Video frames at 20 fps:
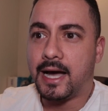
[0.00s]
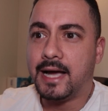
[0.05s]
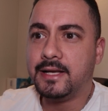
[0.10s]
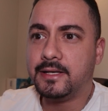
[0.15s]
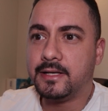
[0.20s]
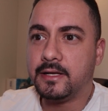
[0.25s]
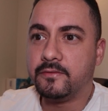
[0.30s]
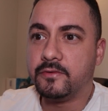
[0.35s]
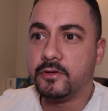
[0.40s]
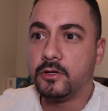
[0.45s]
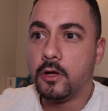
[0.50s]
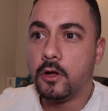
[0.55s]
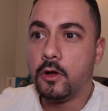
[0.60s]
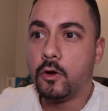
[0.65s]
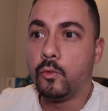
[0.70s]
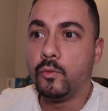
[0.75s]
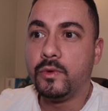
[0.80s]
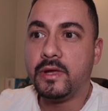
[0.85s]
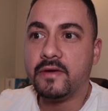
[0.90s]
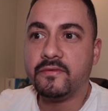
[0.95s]
Hi David,
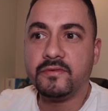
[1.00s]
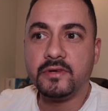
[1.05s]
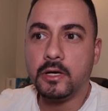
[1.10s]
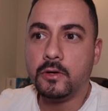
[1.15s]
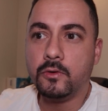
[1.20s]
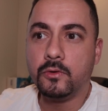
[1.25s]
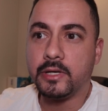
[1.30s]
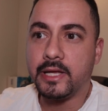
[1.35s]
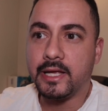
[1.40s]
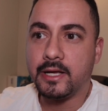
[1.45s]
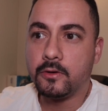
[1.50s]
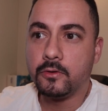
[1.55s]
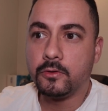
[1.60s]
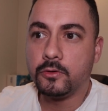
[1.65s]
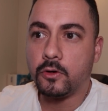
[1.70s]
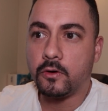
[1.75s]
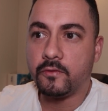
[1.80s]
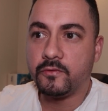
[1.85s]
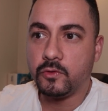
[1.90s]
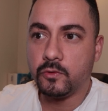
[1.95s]
we have no
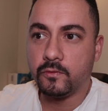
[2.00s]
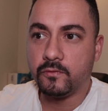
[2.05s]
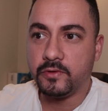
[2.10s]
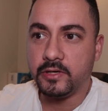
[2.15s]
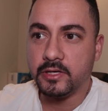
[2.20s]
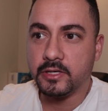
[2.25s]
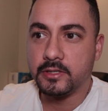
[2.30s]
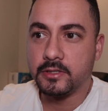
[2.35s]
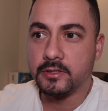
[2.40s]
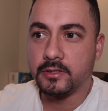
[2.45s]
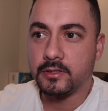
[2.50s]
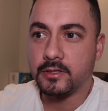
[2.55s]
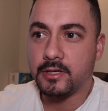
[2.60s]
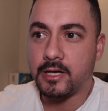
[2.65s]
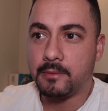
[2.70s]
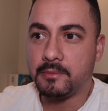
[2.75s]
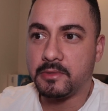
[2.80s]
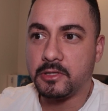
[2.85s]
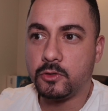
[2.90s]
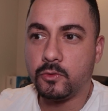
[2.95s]
record of your vehicle
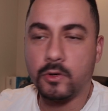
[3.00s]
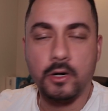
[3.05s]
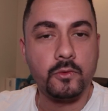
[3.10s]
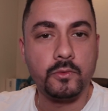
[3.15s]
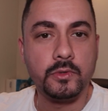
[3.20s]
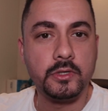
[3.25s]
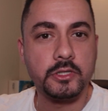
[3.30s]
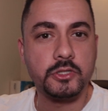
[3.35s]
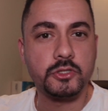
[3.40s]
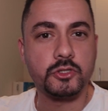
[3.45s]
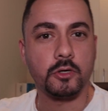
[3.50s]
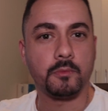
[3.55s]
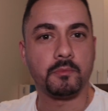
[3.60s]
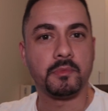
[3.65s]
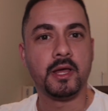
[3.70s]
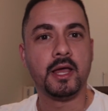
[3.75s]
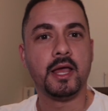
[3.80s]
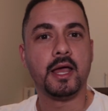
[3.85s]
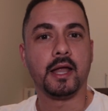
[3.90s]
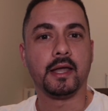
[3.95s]
coming to our workshop.
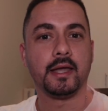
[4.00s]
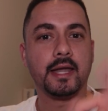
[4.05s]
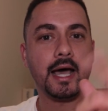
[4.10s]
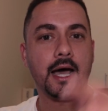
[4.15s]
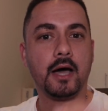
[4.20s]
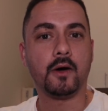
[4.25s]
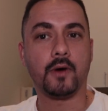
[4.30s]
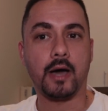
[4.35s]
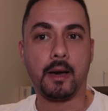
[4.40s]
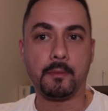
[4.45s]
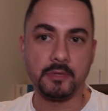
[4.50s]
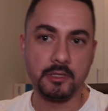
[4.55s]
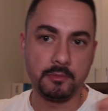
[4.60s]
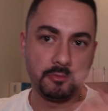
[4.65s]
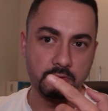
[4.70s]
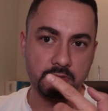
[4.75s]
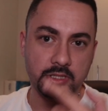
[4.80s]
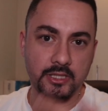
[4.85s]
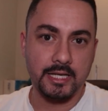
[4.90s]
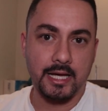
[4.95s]
Now I'm
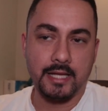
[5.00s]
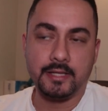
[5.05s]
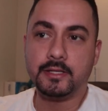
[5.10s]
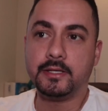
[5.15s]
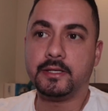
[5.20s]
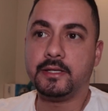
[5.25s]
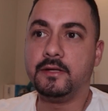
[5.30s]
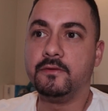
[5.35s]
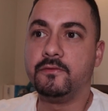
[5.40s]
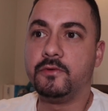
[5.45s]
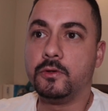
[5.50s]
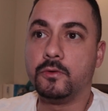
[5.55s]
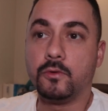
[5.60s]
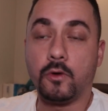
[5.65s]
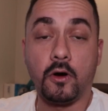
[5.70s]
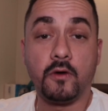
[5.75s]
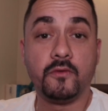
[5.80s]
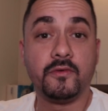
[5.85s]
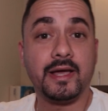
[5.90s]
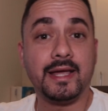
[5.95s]
gonna put another
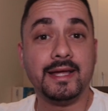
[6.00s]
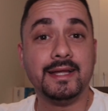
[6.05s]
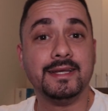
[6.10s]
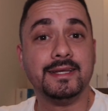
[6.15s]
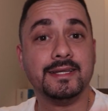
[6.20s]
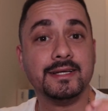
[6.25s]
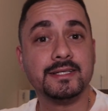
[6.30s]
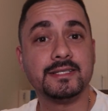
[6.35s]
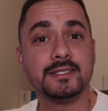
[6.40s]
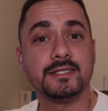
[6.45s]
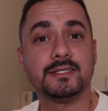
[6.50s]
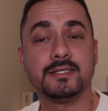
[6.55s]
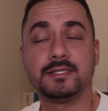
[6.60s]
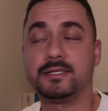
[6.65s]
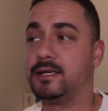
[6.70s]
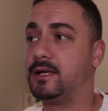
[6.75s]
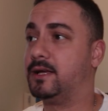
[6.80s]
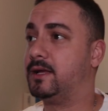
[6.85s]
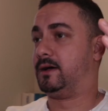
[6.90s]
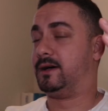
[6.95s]
review of a
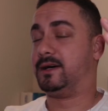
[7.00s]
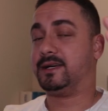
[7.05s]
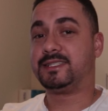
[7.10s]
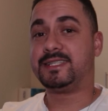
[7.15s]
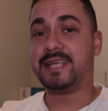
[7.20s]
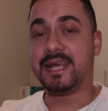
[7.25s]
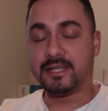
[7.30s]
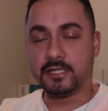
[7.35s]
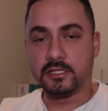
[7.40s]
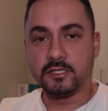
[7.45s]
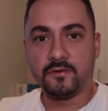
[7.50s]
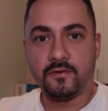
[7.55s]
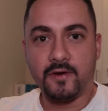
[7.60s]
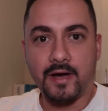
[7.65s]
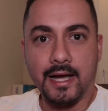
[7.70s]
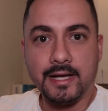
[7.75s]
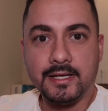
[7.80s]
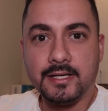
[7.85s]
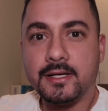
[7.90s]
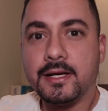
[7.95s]

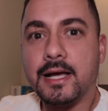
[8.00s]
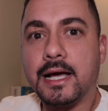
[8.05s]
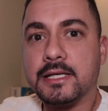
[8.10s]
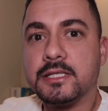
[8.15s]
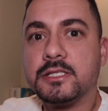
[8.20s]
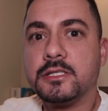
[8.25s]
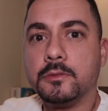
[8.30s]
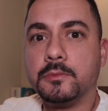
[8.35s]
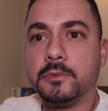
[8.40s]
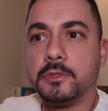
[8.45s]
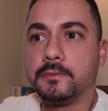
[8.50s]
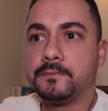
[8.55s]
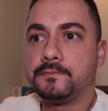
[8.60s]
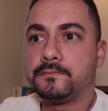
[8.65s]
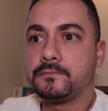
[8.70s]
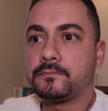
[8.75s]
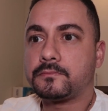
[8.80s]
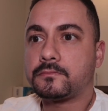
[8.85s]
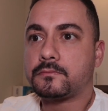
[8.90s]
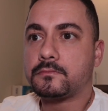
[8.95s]
dissatisfied customer.
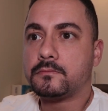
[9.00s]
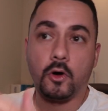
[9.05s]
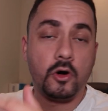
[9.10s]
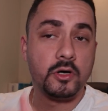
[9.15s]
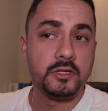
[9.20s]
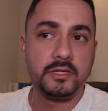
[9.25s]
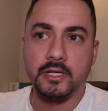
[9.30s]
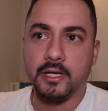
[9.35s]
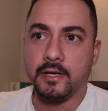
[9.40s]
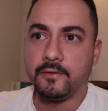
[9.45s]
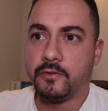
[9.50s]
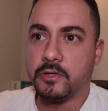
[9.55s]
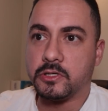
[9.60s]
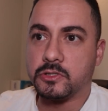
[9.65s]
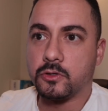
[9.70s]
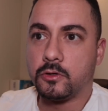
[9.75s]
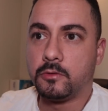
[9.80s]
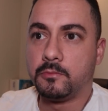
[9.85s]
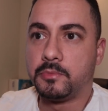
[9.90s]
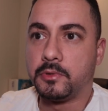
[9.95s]
Andre, for
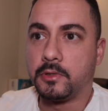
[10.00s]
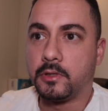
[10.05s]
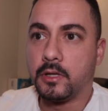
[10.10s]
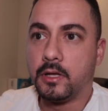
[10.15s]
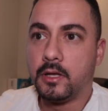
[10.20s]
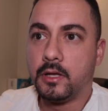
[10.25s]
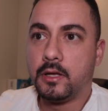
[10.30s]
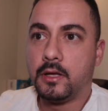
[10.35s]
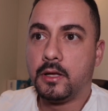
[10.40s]
example,